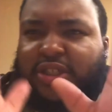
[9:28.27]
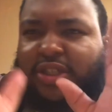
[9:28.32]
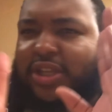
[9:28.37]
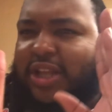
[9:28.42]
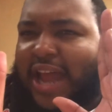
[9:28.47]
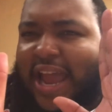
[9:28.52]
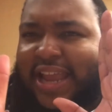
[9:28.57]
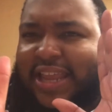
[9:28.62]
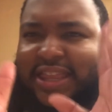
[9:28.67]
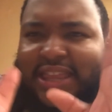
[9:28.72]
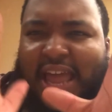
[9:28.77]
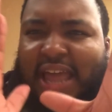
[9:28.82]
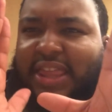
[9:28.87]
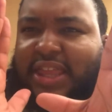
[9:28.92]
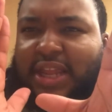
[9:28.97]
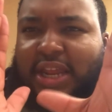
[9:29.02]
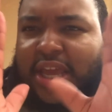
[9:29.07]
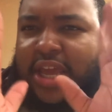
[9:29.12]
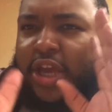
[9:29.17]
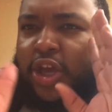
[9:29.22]
like
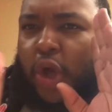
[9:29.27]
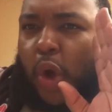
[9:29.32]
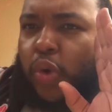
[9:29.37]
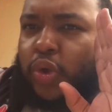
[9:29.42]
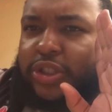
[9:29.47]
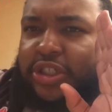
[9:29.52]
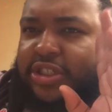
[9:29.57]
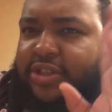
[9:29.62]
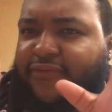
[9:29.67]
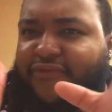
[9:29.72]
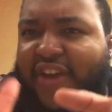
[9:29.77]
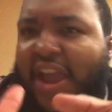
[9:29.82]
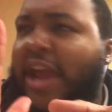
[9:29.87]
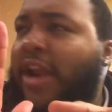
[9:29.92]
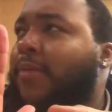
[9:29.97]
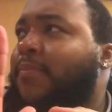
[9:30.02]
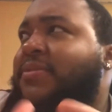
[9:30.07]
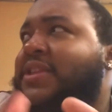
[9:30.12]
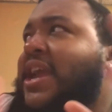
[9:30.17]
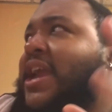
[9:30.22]
deathly ghost
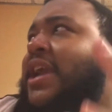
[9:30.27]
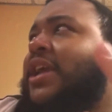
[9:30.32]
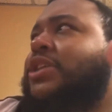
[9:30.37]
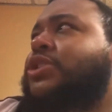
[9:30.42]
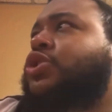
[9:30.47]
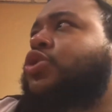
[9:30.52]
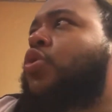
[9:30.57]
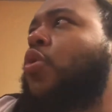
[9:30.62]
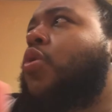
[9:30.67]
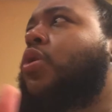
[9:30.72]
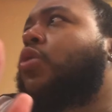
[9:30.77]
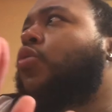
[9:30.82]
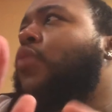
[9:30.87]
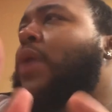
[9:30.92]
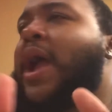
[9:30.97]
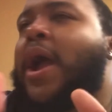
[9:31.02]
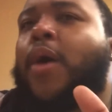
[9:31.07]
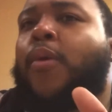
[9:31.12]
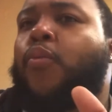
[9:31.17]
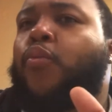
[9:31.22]
phantom things going
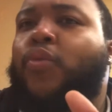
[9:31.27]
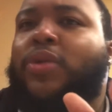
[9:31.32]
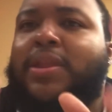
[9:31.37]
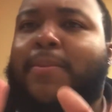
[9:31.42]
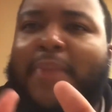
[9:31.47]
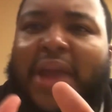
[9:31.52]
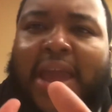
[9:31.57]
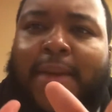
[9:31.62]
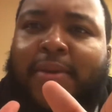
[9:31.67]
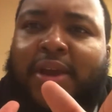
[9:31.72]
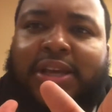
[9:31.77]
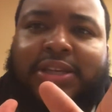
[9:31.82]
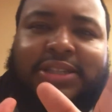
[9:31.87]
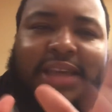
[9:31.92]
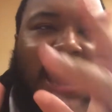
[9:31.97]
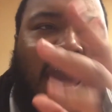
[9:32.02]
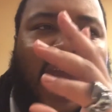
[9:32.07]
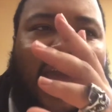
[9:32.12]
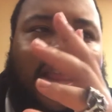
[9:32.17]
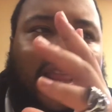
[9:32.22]
around when the baby
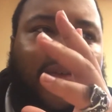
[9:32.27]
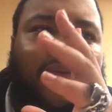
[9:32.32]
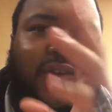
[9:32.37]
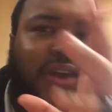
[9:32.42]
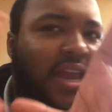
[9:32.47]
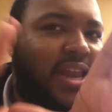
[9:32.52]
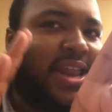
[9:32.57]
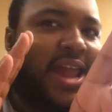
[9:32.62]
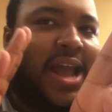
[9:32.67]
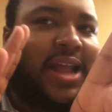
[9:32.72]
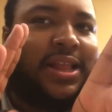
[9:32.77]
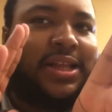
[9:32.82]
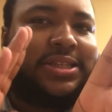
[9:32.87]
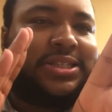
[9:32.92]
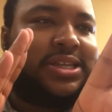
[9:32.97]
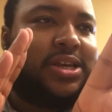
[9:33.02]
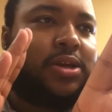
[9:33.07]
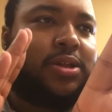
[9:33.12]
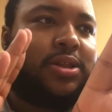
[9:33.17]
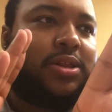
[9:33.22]
is active and connected
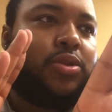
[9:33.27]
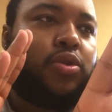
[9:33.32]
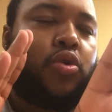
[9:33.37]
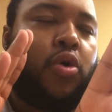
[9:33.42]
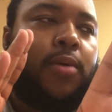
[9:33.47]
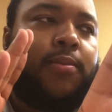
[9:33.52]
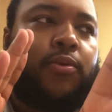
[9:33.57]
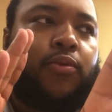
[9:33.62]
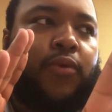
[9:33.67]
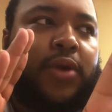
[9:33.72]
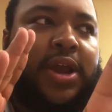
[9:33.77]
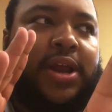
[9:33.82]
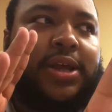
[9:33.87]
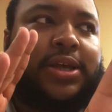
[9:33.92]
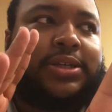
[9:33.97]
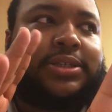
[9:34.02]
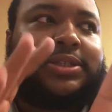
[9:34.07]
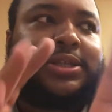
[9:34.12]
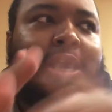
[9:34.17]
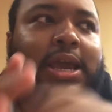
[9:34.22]
to Norman
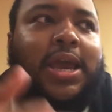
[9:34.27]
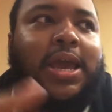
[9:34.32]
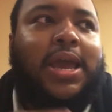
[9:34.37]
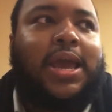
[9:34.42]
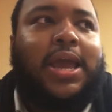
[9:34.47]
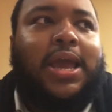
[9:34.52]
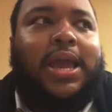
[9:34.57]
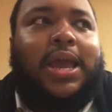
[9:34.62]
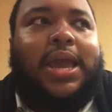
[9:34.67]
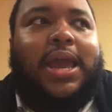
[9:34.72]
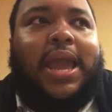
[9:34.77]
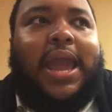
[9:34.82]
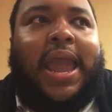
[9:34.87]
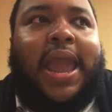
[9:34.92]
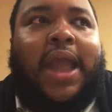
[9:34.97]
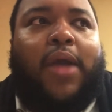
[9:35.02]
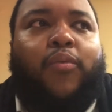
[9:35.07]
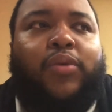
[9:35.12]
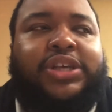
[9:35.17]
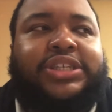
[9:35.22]
Reedus.
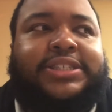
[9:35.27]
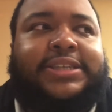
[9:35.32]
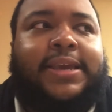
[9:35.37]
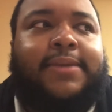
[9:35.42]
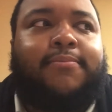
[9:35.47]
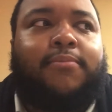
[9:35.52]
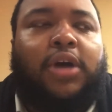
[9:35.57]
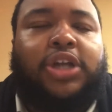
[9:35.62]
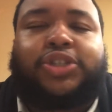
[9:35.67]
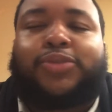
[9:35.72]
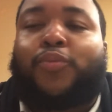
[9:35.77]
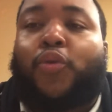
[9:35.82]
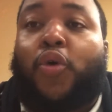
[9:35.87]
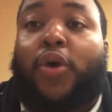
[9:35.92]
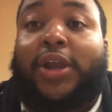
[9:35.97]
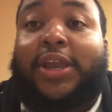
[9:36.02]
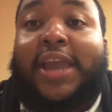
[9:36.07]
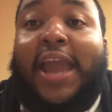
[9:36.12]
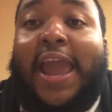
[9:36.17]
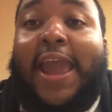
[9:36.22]
And we see much
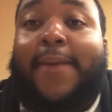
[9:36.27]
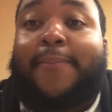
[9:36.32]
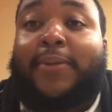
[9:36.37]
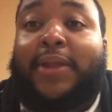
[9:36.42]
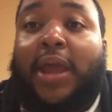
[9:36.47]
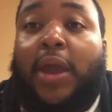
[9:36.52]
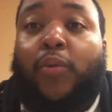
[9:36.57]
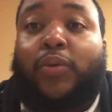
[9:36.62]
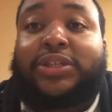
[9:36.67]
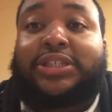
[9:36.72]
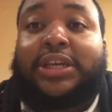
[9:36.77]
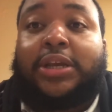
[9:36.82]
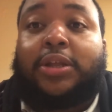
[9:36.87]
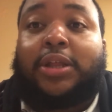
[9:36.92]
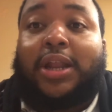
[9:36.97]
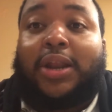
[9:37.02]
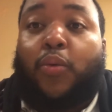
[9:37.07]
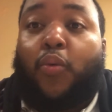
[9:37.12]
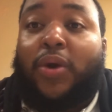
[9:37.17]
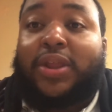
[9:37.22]
more gameplay. We see
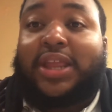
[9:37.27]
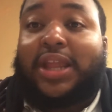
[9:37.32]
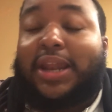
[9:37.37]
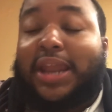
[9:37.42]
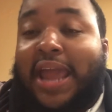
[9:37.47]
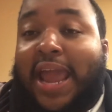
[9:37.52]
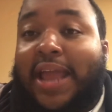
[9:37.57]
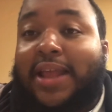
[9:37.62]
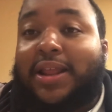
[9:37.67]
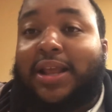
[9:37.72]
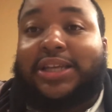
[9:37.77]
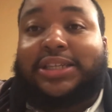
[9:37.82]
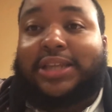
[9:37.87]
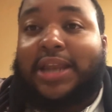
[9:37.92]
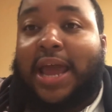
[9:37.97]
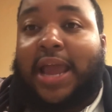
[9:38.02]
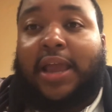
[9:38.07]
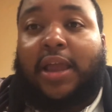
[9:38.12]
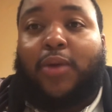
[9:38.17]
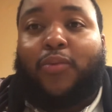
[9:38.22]
what the land looks
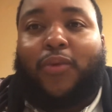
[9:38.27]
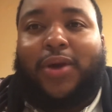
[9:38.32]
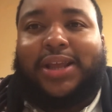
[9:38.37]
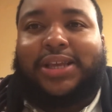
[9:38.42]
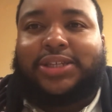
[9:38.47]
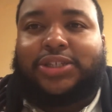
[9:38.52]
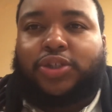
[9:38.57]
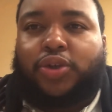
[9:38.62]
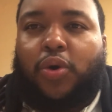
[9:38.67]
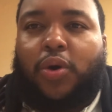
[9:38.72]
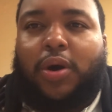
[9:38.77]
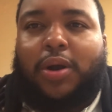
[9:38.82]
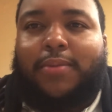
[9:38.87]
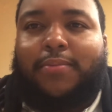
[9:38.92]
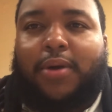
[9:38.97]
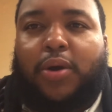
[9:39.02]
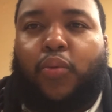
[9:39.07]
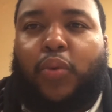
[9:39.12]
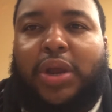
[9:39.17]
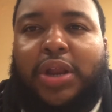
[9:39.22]
like and what he's
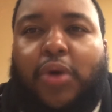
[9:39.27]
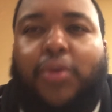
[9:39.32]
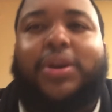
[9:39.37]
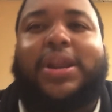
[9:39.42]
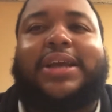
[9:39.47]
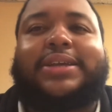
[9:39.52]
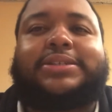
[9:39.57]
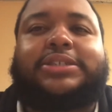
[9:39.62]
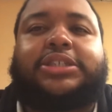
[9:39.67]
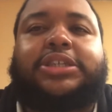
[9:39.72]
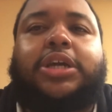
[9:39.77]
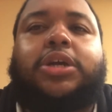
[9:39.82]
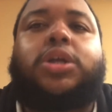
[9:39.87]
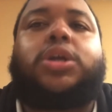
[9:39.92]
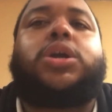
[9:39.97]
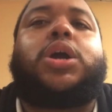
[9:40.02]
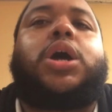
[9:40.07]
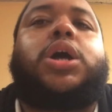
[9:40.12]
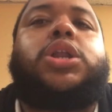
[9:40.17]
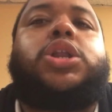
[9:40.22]
doing, but we don't
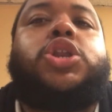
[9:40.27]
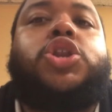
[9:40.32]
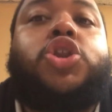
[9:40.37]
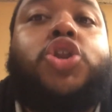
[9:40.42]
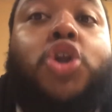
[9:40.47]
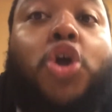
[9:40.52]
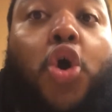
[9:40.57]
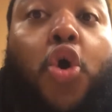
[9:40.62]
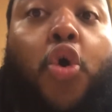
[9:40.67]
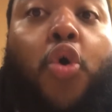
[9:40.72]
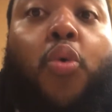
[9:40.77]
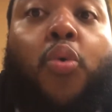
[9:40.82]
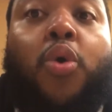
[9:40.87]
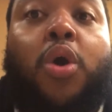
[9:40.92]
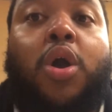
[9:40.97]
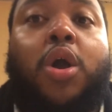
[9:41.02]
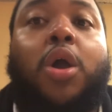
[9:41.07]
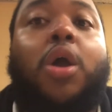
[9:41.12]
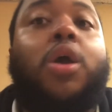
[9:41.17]
necessarily know